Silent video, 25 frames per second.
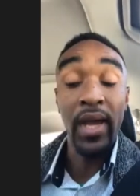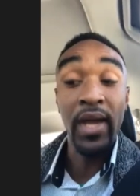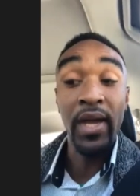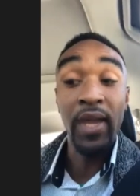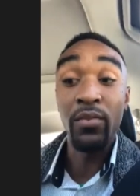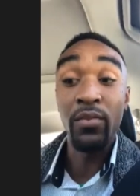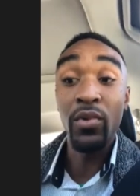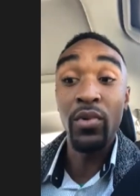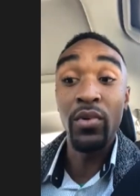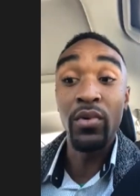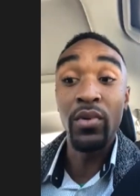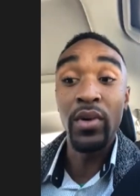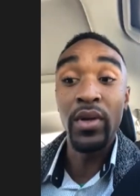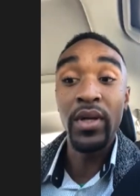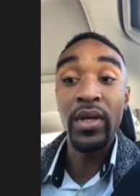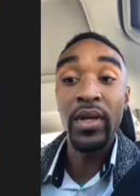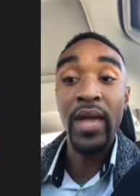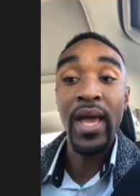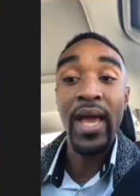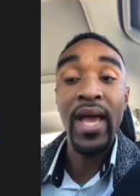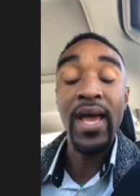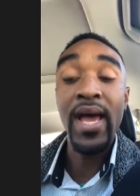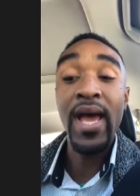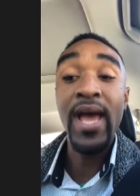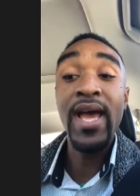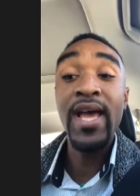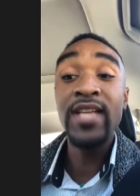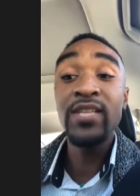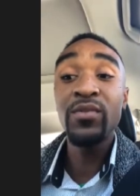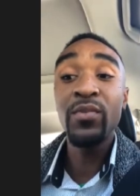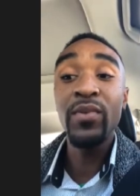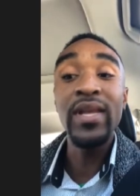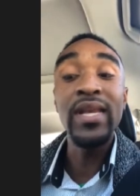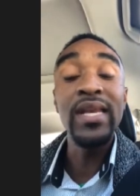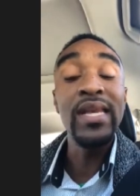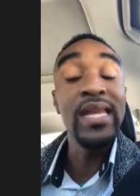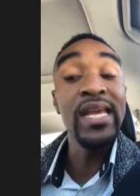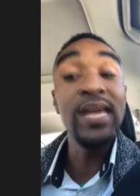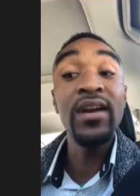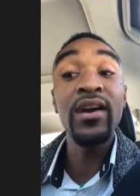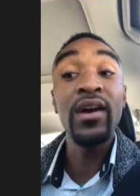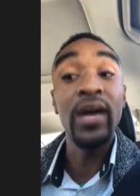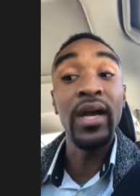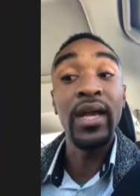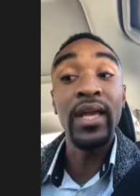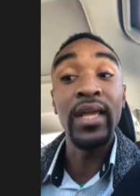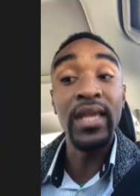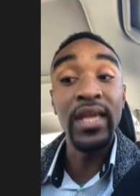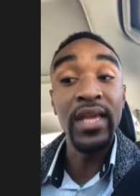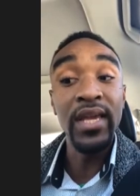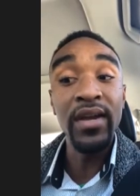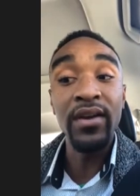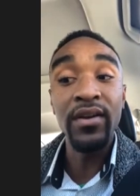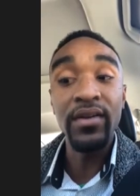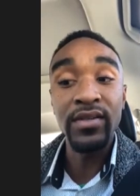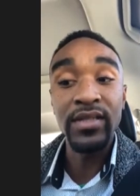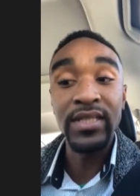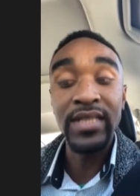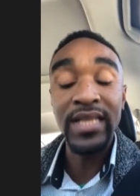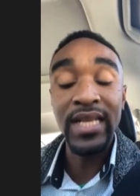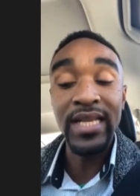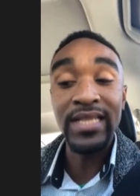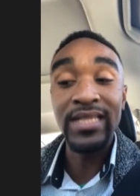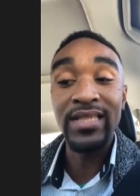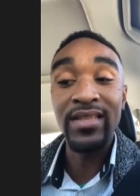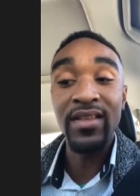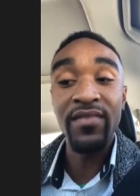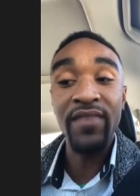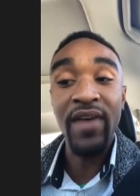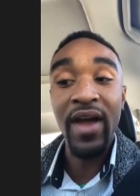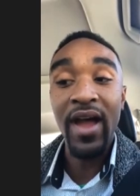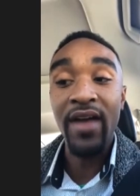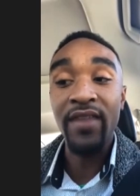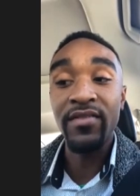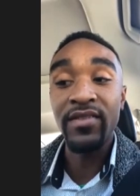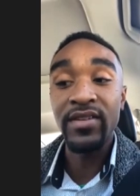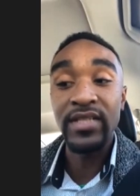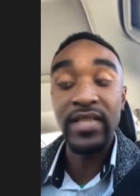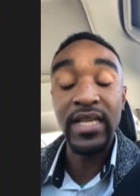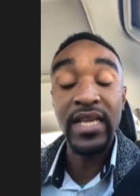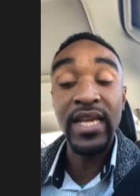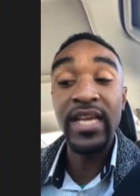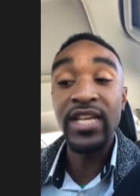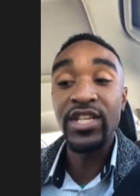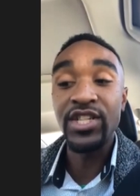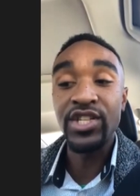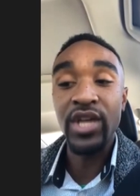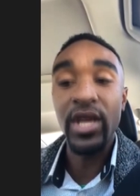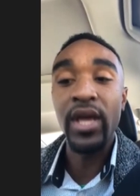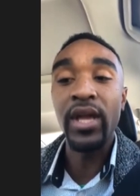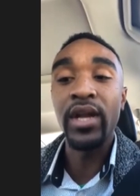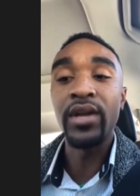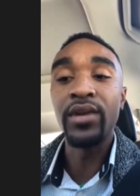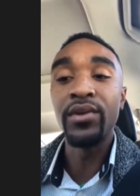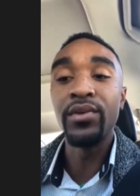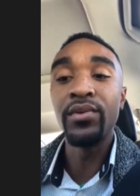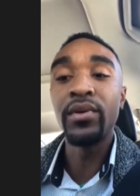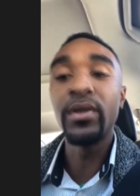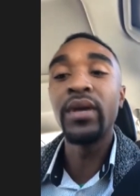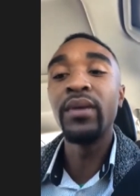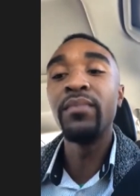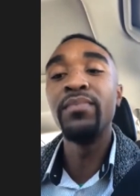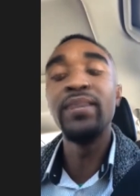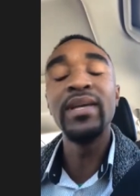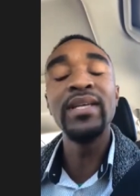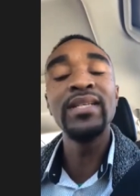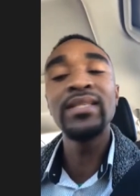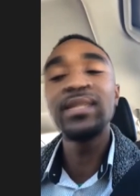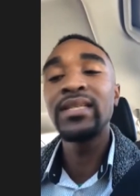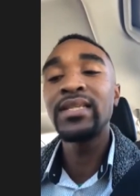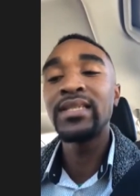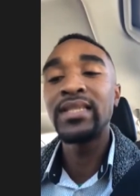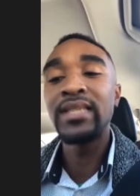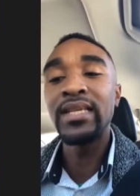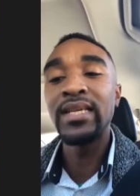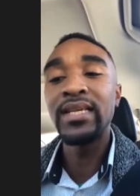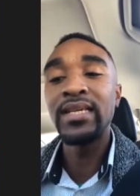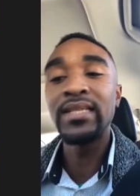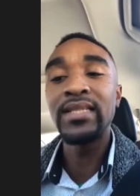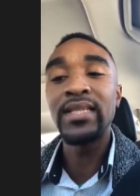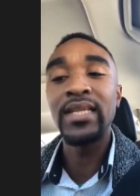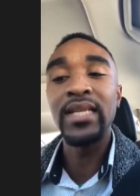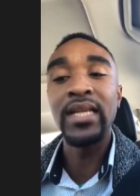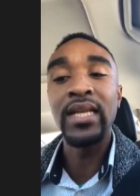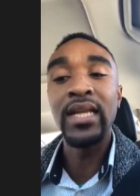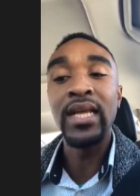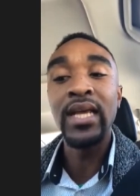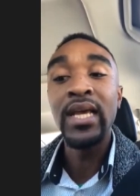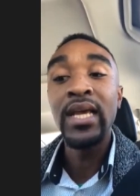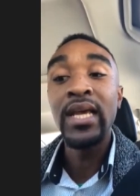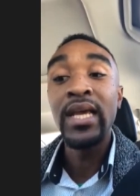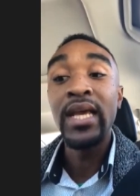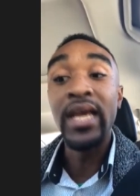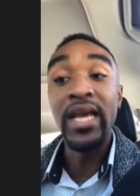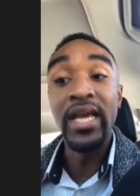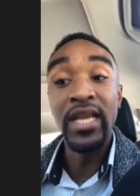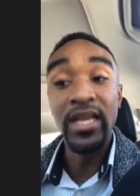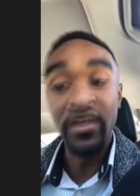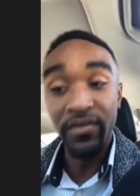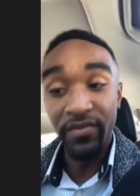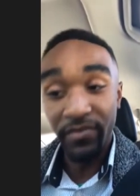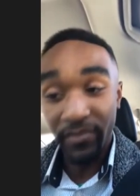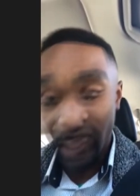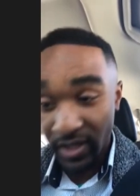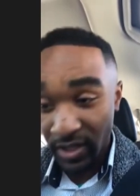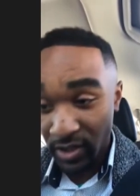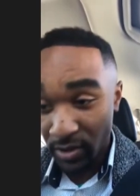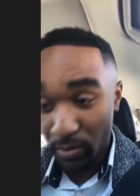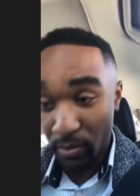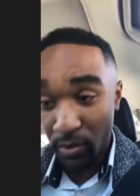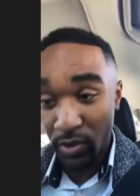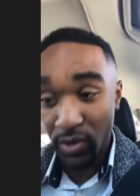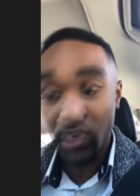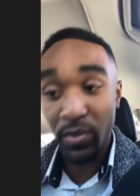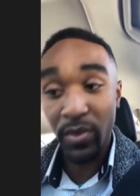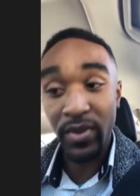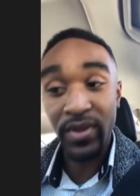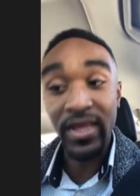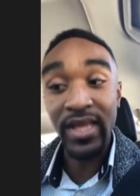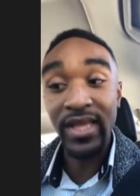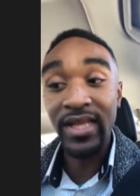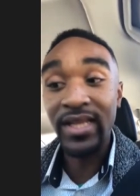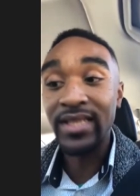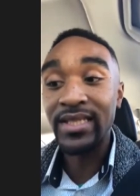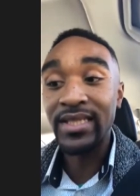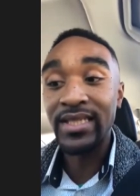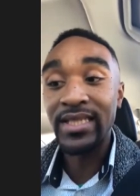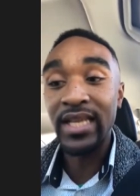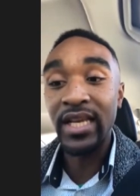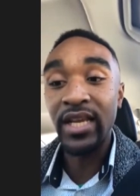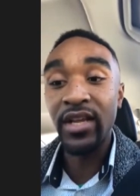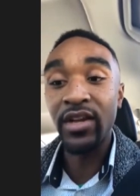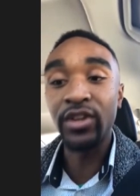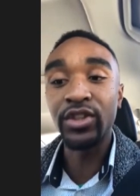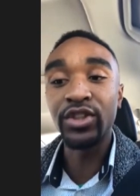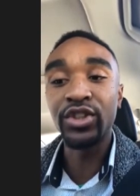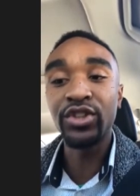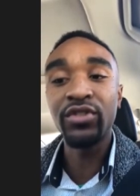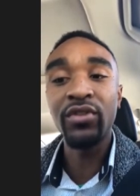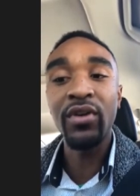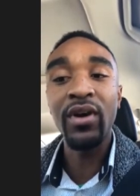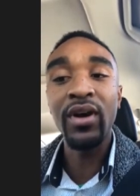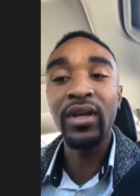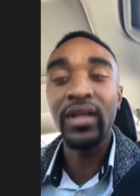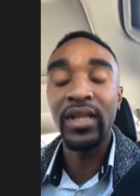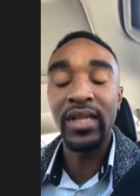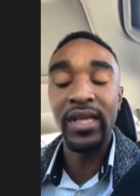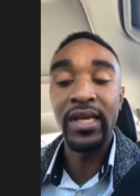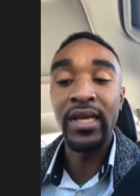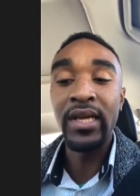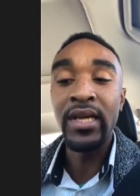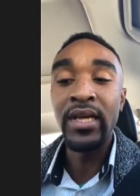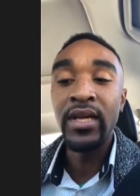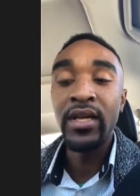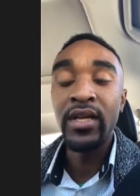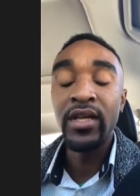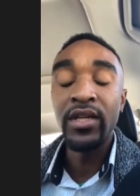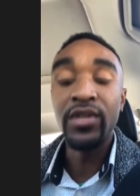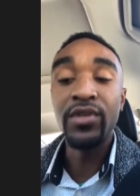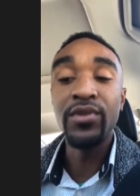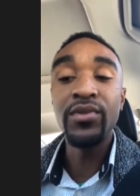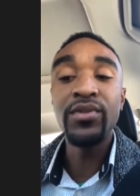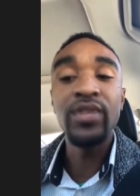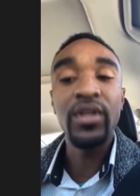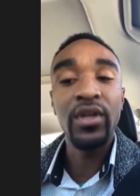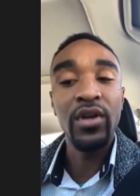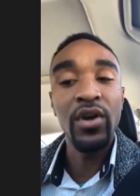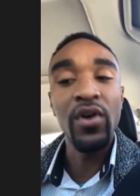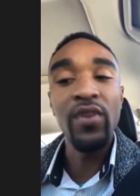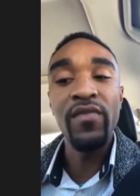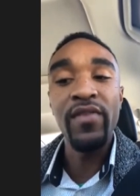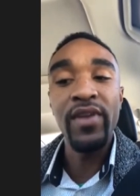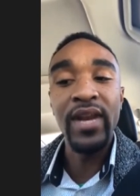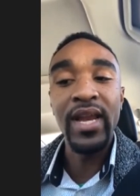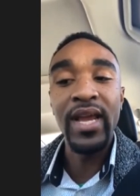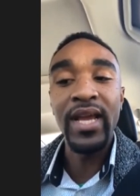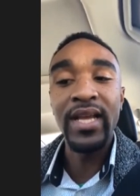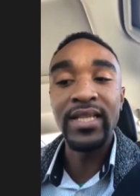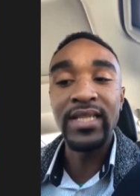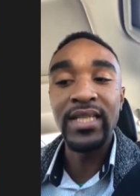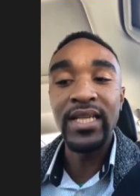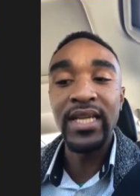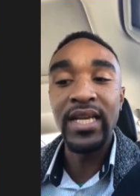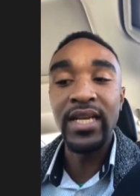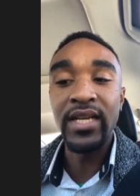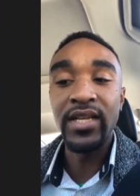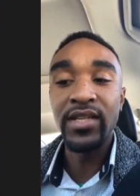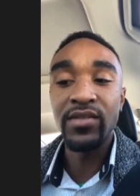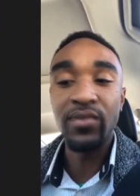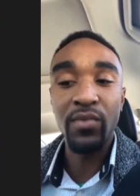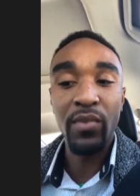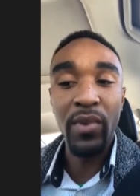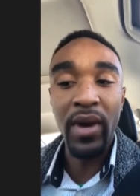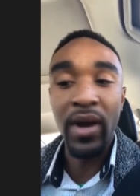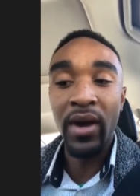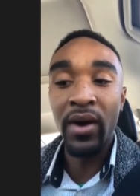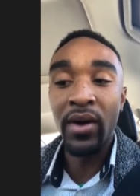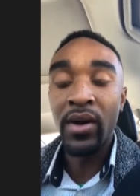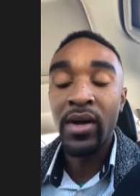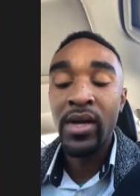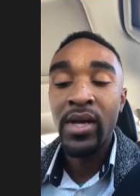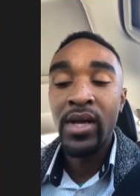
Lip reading: well, as we near a year since the virus hit Chattanooga, businesses and individuals within the city are struggling due to COVID-19 as well.